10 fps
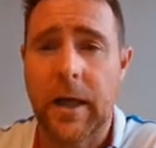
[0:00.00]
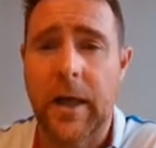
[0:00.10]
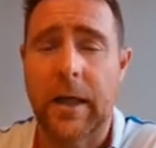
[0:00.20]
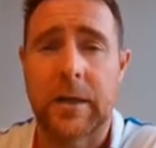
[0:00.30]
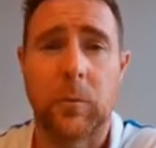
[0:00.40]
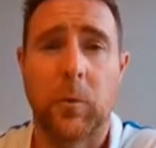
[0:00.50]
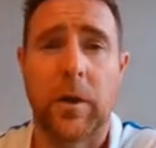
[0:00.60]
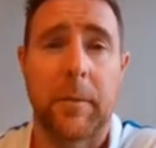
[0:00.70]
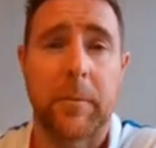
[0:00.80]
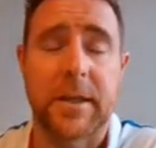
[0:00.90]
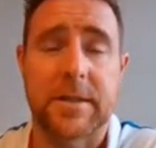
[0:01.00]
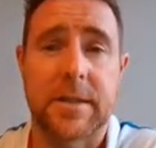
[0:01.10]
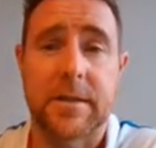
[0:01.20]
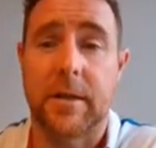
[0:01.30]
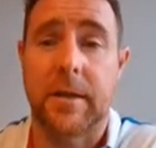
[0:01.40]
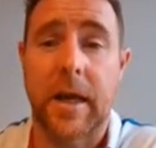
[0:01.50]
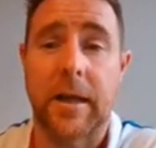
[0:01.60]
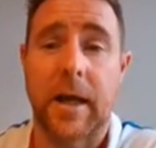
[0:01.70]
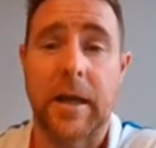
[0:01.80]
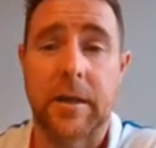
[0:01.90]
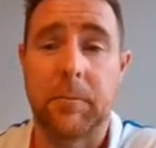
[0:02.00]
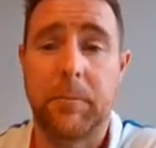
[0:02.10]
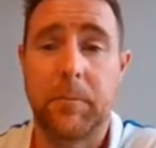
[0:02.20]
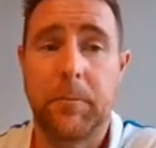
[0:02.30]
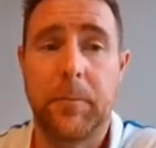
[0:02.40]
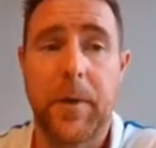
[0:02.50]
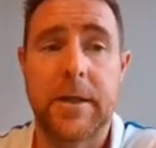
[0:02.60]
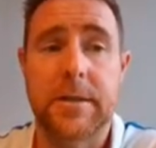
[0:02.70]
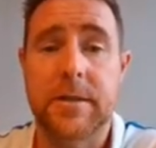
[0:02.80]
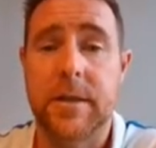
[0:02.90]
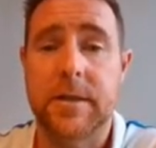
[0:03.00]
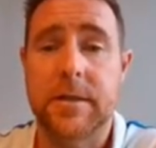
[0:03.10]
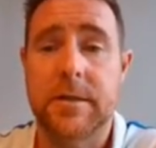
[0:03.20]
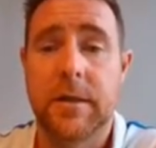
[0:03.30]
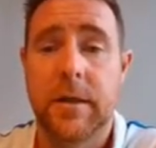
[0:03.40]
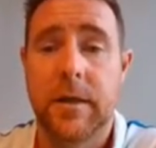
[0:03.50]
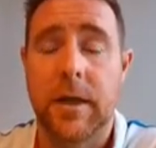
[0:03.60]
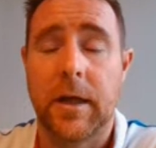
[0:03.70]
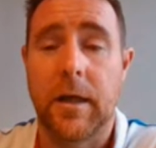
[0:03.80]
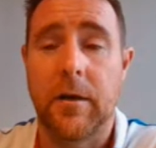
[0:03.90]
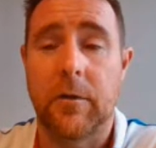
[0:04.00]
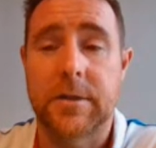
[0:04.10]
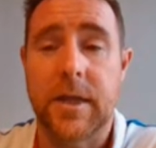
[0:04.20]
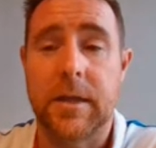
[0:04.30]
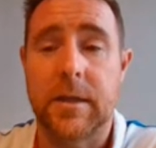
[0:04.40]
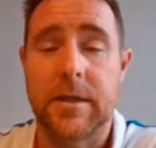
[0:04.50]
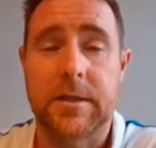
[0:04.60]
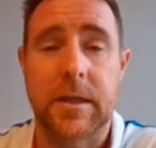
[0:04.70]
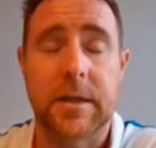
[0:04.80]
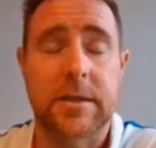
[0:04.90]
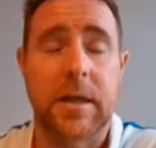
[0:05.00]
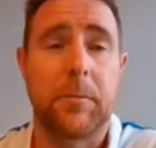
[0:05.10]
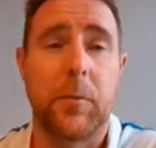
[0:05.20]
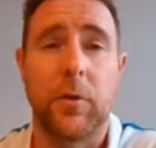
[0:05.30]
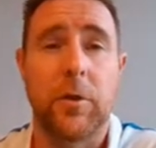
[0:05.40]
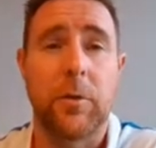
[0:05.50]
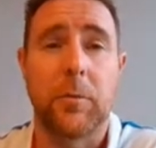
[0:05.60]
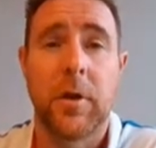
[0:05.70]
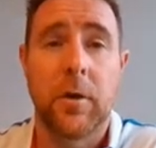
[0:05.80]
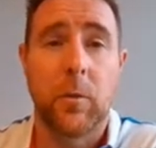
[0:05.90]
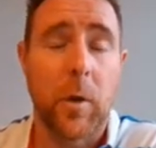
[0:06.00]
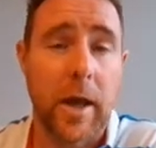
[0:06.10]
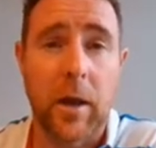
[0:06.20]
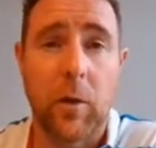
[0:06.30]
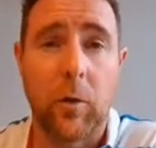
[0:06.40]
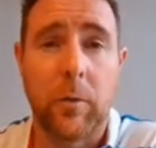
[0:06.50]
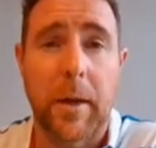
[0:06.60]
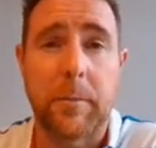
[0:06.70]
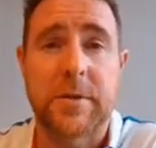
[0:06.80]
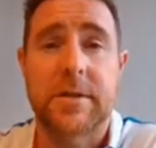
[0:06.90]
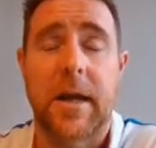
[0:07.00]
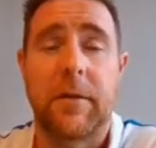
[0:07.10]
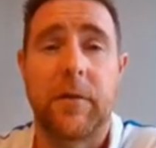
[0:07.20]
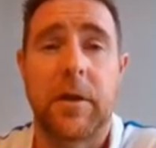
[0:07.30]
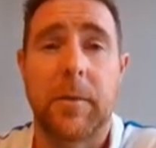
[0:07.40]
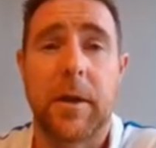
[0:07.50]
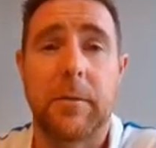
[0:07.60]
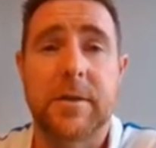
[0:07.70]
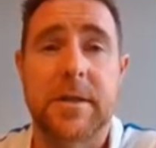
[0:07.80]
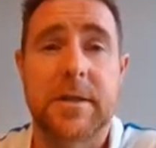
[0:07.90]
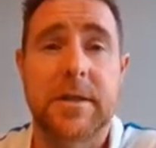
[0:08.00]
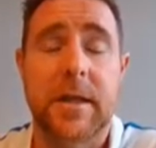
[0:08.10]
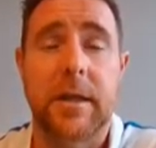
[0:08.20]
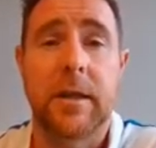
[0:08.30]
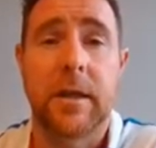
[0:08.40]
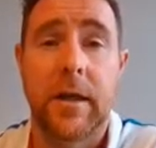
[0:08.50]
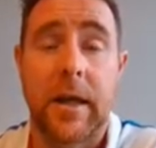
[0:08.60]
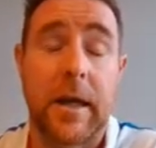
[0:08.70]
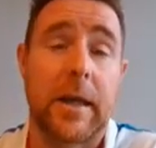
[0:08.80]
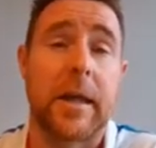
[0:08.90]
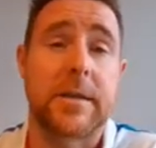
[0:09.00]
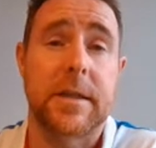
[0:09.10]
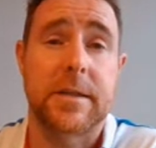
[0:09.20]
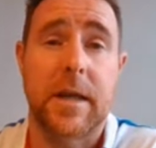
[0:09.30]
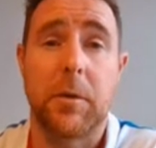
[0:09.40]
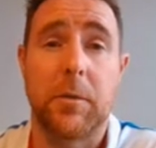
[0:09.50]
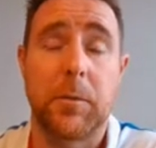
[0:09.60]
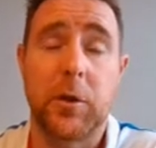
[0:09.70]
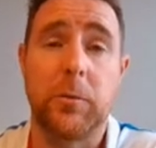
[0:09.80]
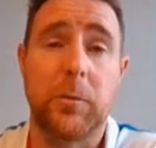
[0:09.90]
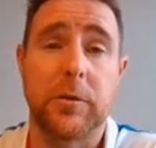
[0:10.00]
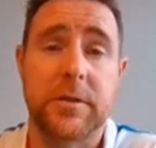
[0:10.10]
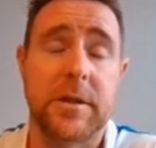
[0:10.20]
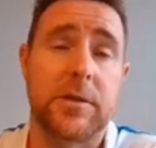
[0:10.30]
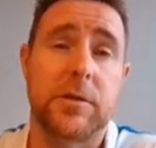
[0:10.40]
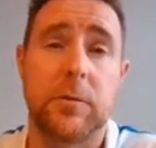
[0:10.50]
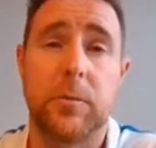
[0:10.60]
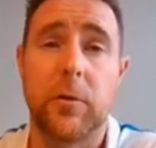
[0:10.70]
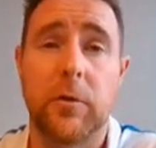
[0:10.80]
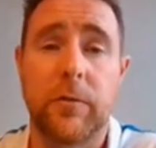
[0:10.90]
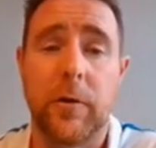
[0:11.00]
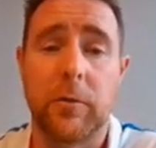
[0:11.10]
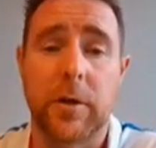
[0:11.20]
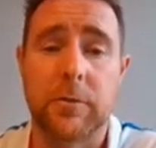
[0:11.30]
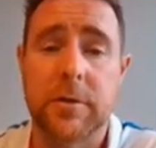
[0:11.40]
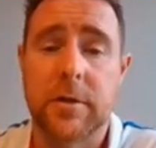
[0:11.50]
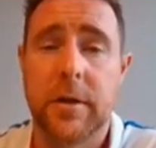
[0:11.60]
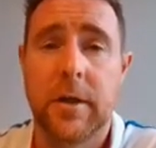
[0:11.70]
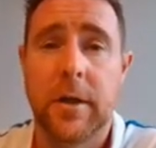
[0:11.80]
And what that means is that then I can paste this or take these links and put them where all members of staff are going to be able to see and access our pupils' digital portfolios.